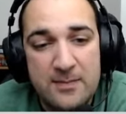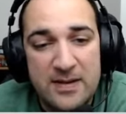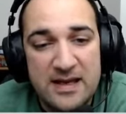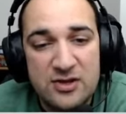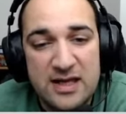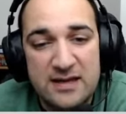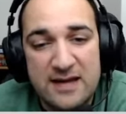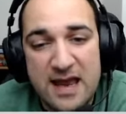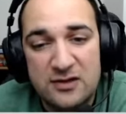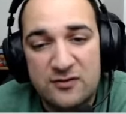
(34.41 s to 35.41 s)
by each hit
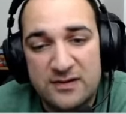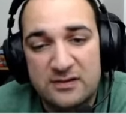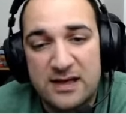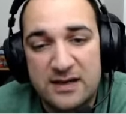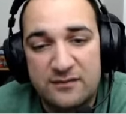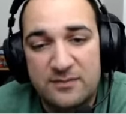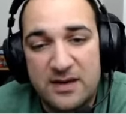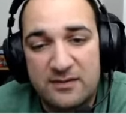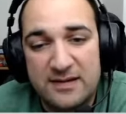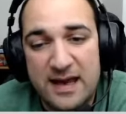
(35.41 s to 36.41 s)
and critical hit from
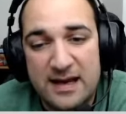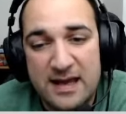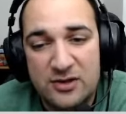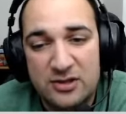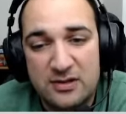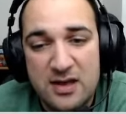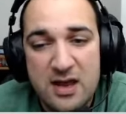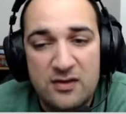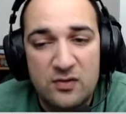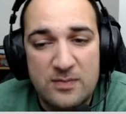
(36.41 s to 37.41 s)
their attack action
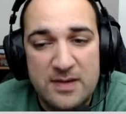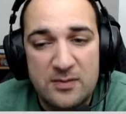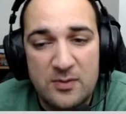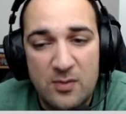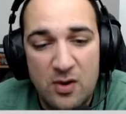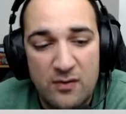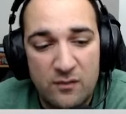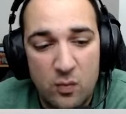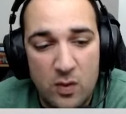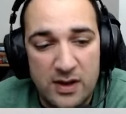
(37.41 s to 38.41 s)
to a minimum
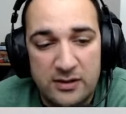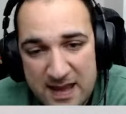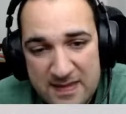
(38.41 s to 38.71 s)
of 1.